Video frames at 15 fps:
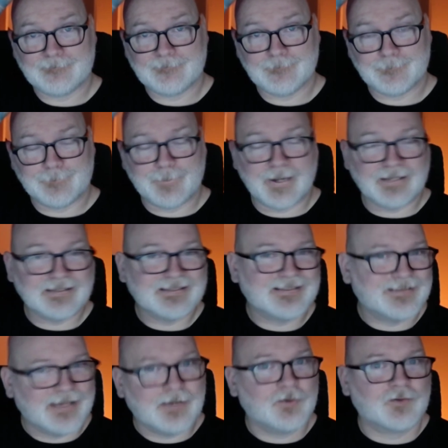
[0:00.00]
But
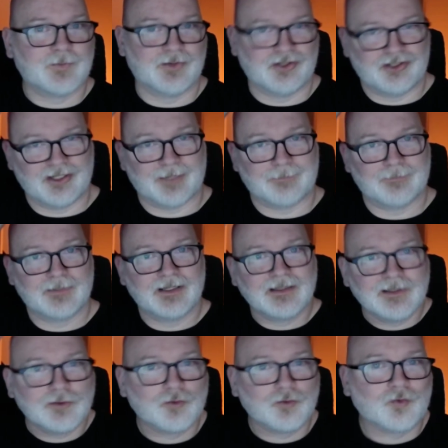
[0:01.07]
salesmanship,
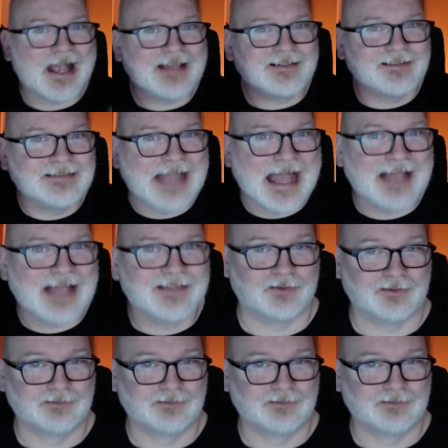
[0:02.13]
little razzle dazzle,